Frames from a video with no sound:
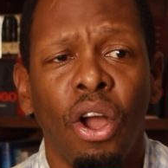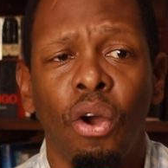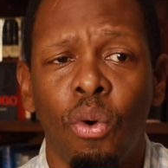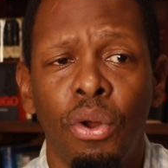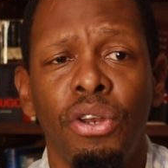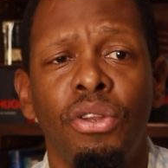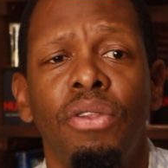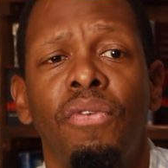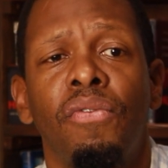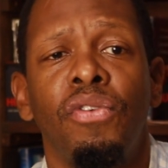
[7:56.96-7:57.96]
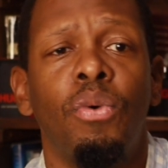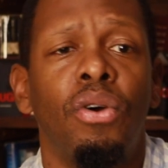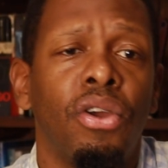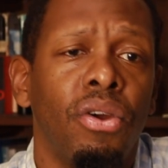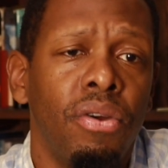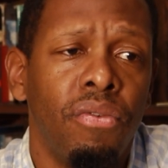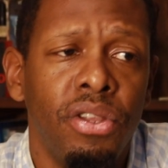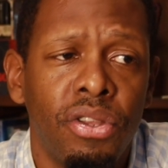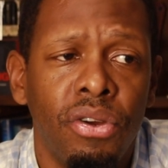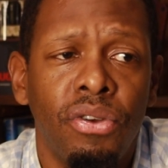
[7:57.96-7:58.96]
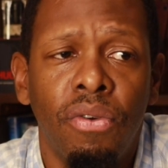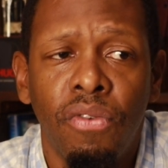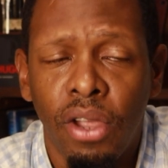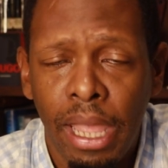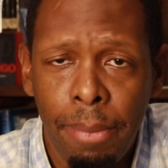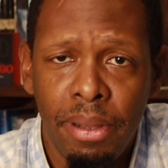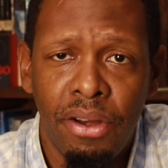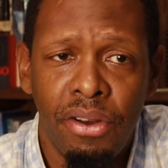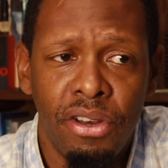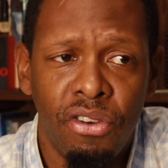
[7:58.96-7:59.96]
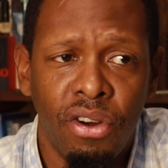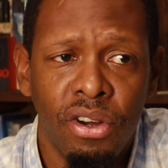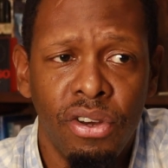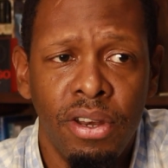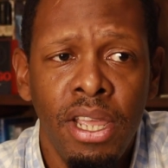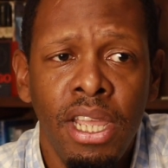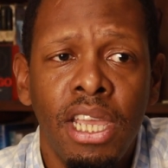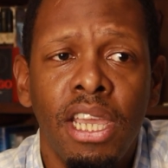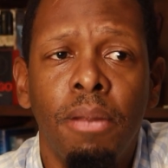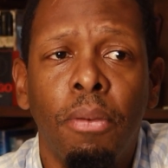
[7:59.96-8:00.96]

According to the review on current research on vocabulary instruction, in a